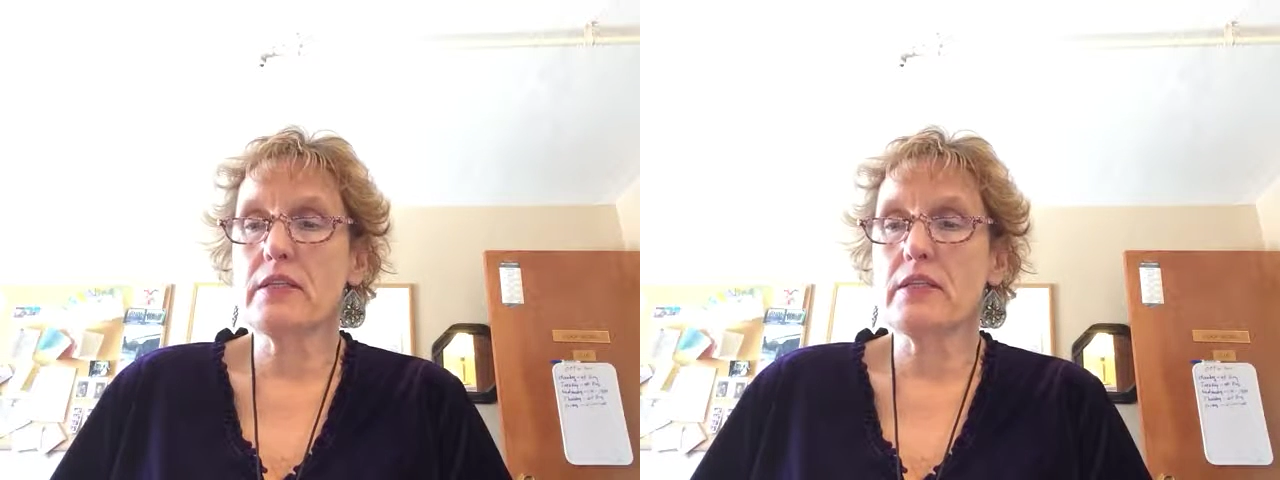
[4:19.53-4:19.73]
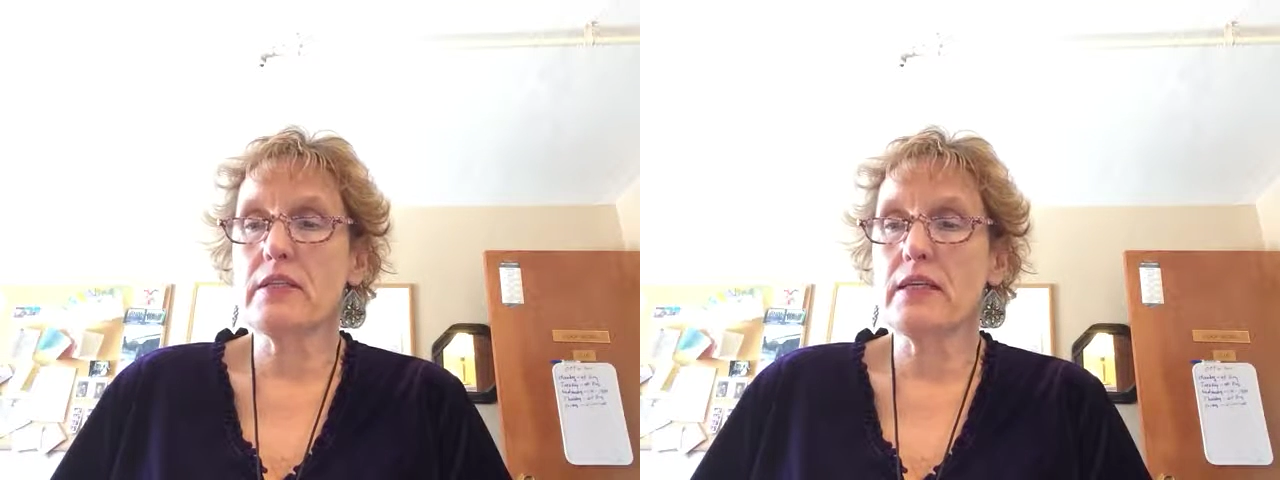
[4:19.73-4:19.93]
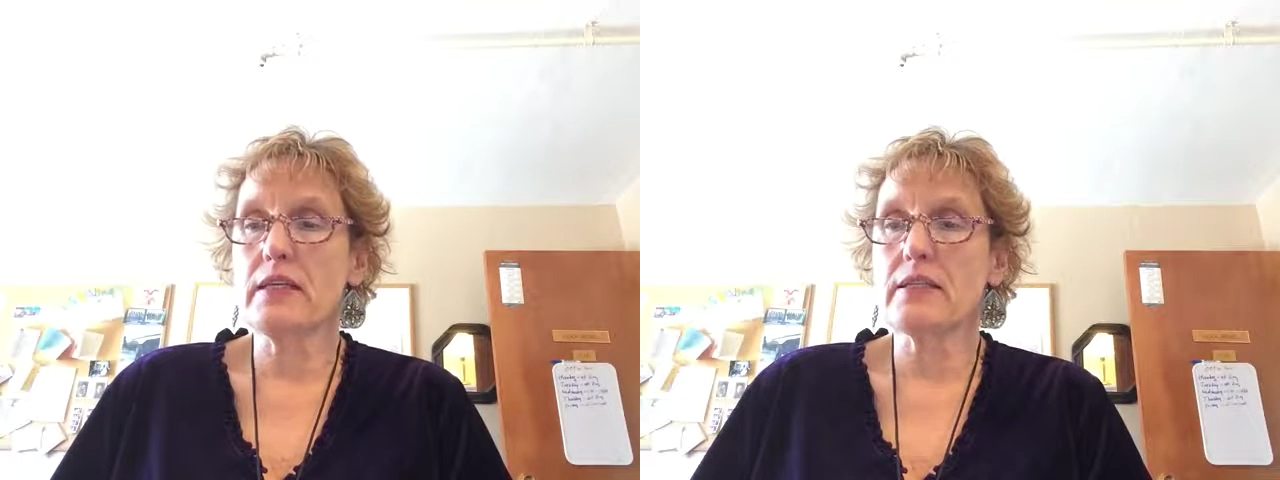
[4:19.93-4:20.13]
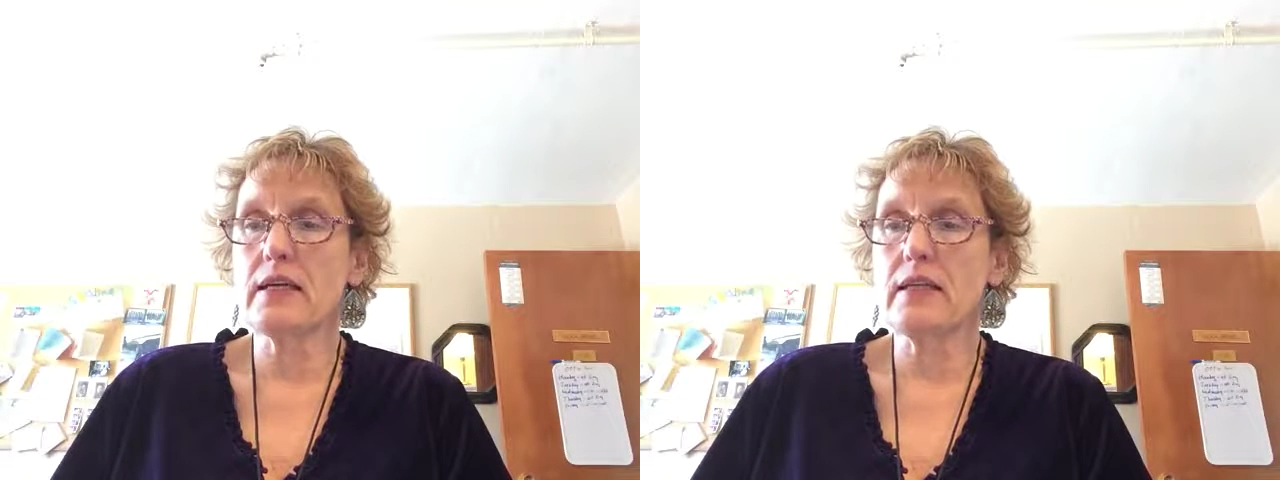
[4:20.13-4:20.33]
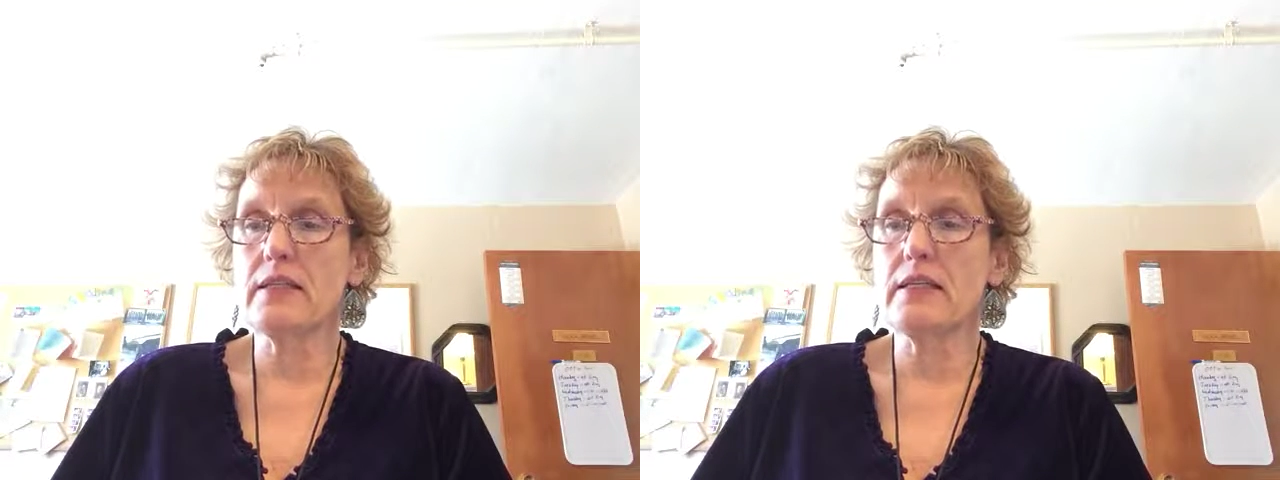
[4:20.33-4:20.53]
the
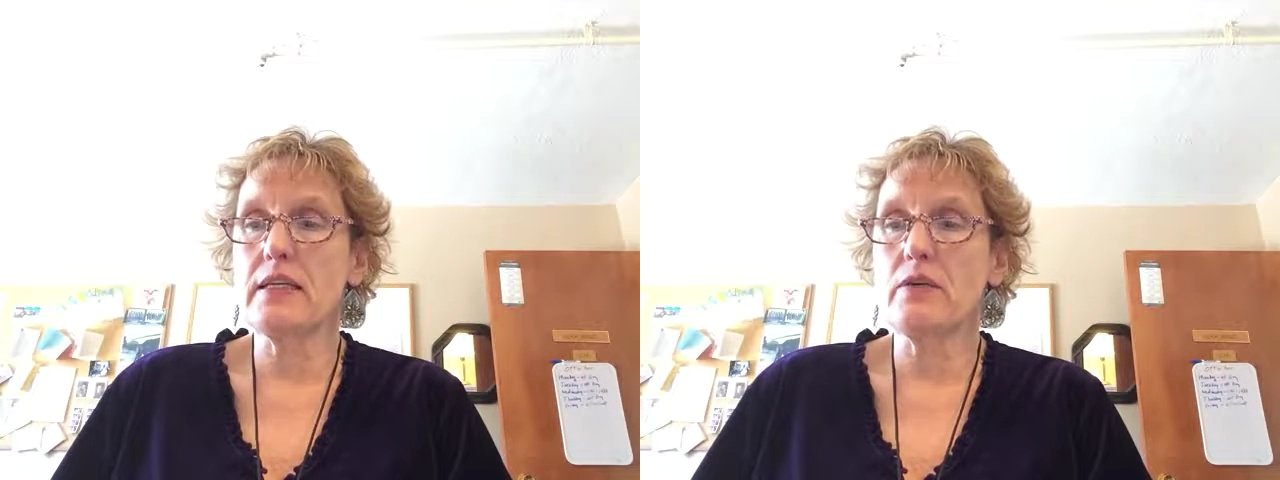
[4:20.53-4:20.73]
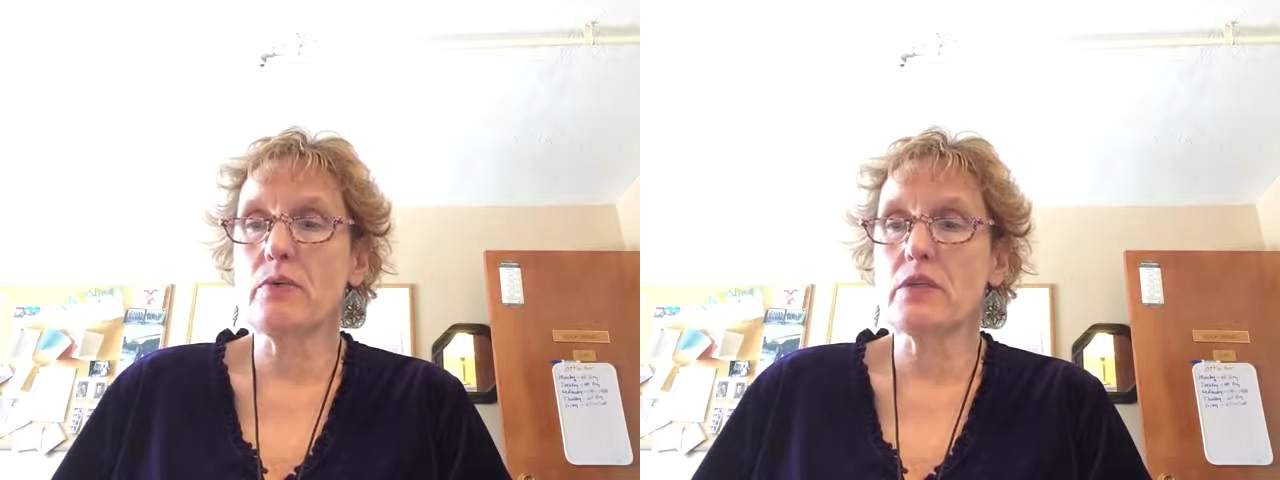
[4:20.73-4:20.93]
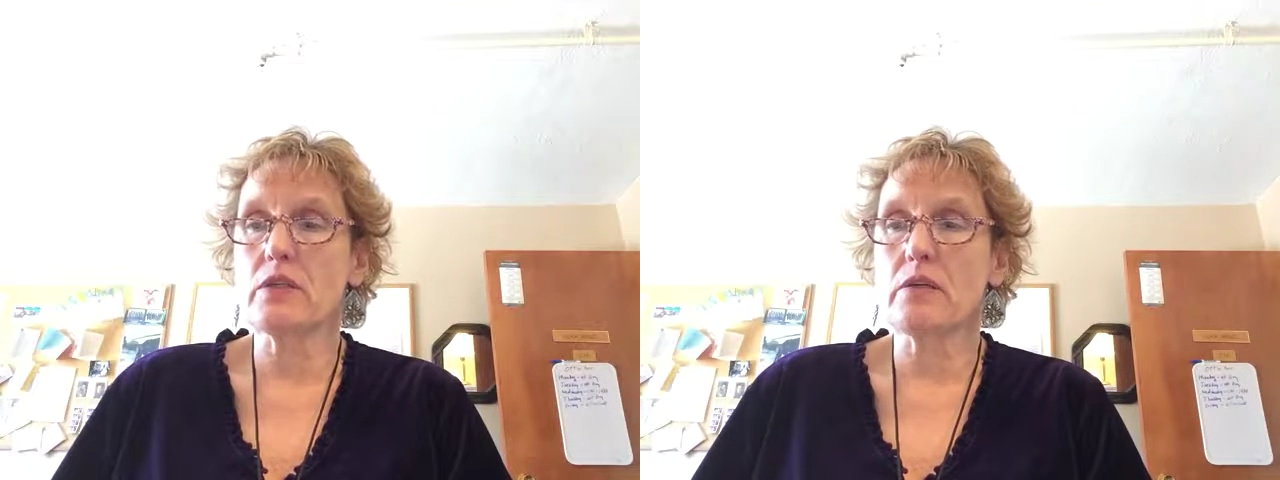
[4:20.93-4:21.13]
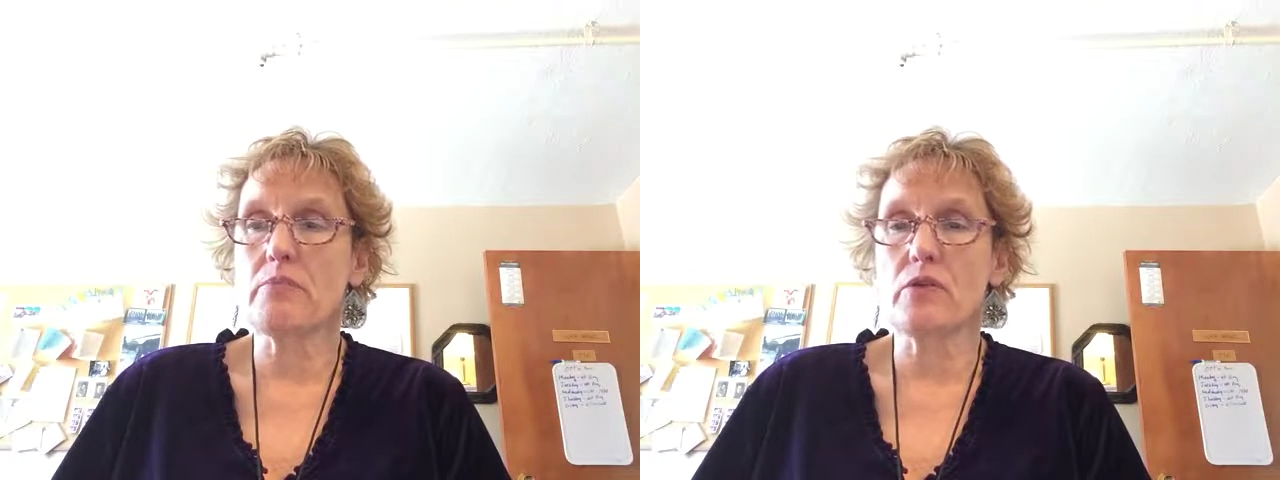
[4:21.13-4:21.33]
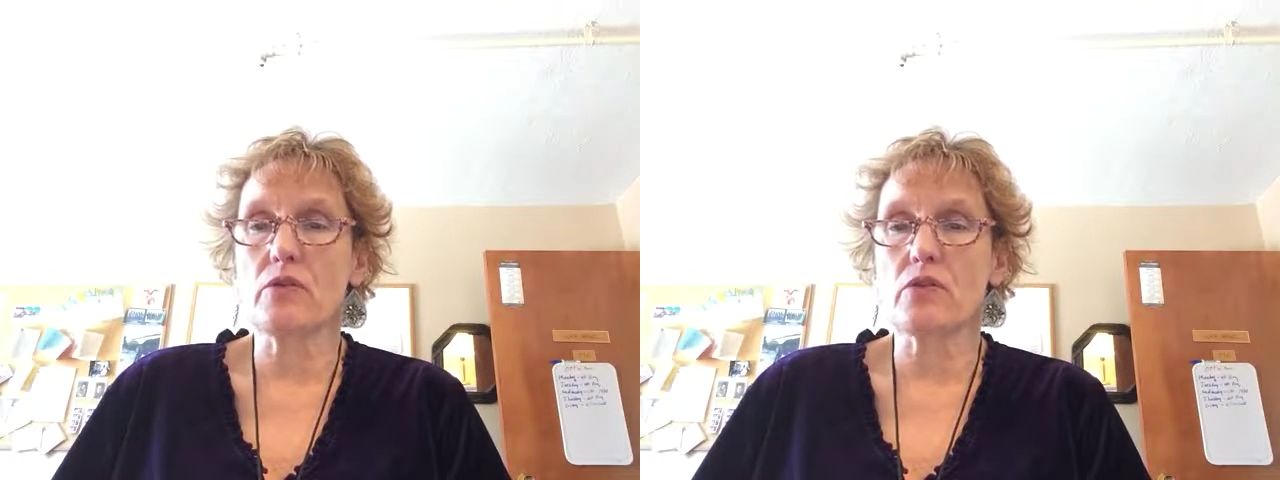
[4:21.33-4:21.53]
CSIT, which is
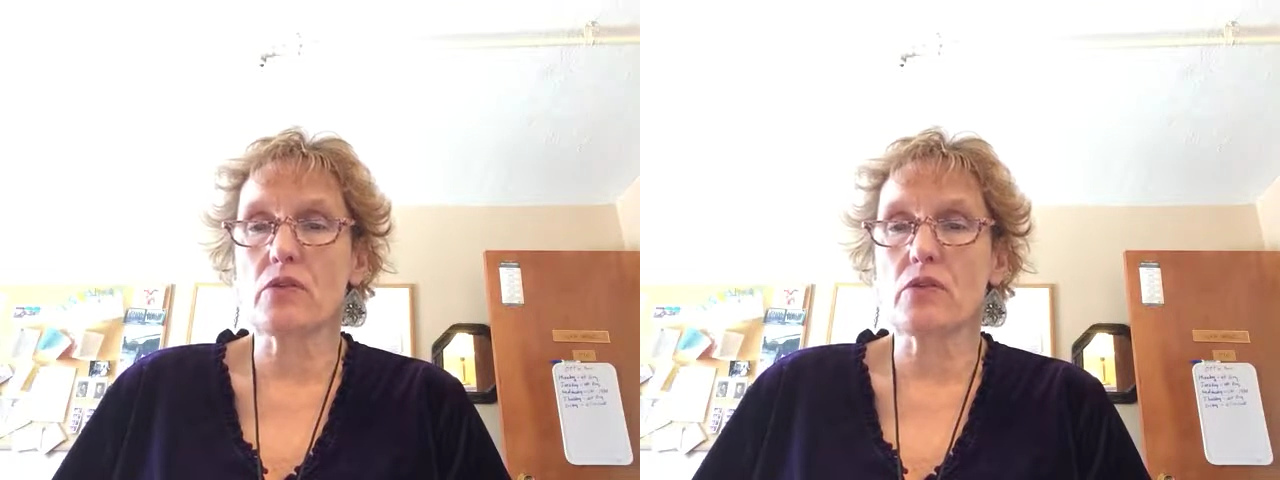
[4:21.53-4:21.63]
Computer